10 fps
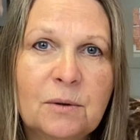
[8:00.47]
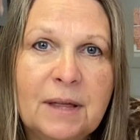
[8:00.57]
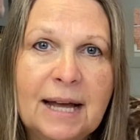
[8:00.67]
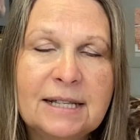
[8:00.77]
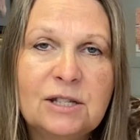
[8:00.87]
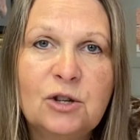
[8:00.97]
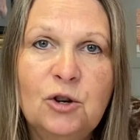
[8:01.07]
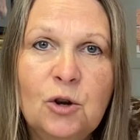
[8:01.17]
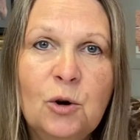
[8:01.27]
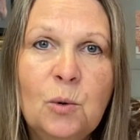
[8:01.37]
that's
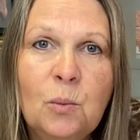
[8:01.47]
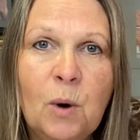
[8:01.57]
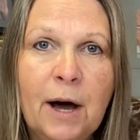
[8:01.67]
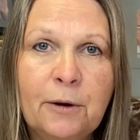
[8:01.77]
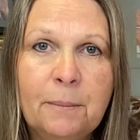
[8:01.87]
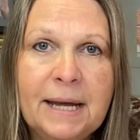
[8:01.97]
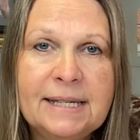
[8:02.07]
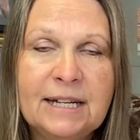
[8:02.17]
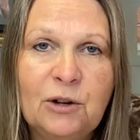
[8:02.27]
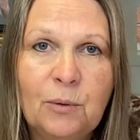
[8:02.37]
no
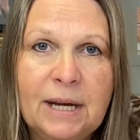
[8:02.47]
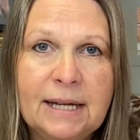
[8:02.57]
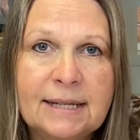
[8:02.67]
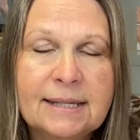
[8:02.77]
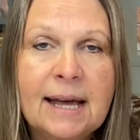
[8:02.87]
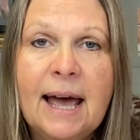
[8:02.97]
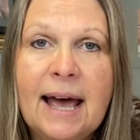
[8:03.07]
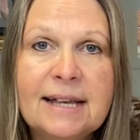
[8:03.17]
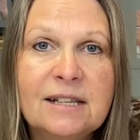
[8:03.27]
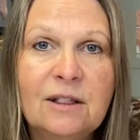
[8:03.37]
water-based ingredients,
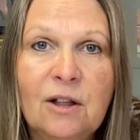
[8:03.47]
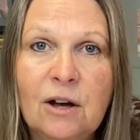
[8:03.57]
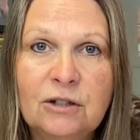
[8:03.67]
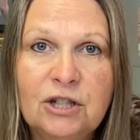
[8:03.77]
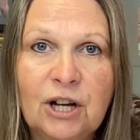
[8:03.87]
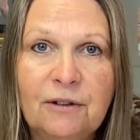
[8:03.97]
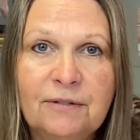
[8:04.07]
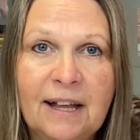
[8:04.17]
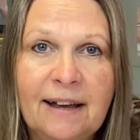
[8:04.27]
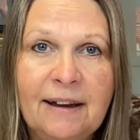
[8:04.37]
has a long shelf
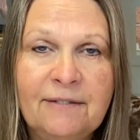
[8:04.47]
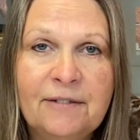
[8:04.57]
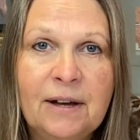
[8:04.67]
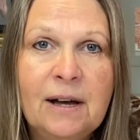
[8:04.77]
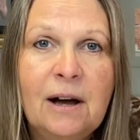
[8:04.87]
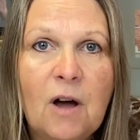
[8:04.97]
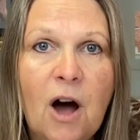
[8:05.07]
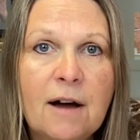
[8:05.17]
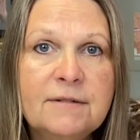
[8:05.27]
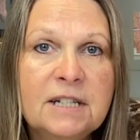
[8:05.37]
life,
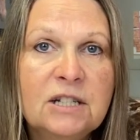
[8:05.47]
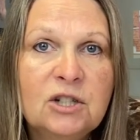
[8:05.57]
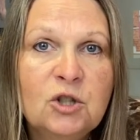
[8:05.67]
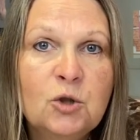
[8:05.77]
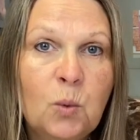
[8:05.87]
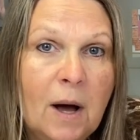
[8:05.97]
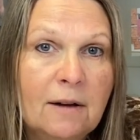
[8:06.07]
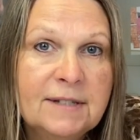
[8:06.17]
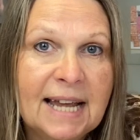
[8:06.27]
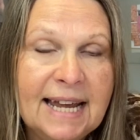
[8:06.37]
often 12
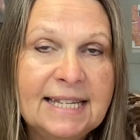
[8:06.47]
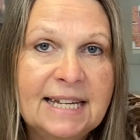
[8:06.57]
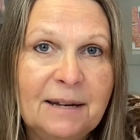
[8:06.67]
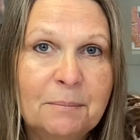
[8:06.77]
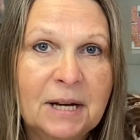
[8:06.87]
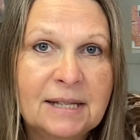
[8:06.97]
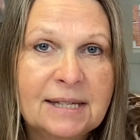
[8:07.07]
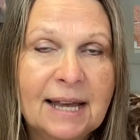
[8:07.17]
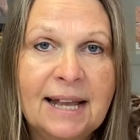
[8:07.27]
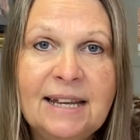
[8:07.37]
to 18 months,
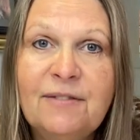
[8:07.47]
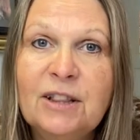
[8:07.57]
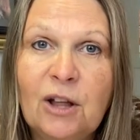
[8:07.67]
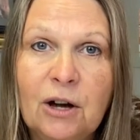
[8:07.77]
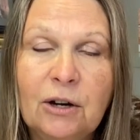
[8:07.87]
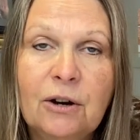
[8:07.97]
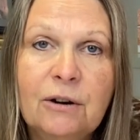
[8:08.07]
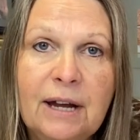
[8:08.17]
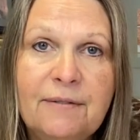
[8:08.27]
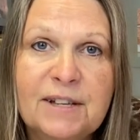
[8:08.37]
and even longer
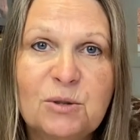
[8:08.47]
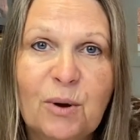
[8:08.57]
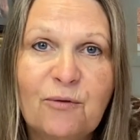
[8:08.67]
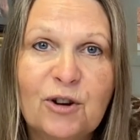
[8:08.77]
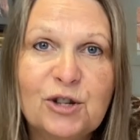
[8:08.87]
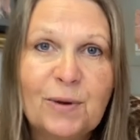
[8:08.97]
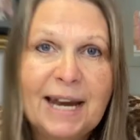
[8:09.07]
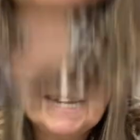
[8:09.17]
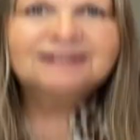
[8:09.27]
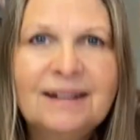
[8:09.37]
if it's refrigerated.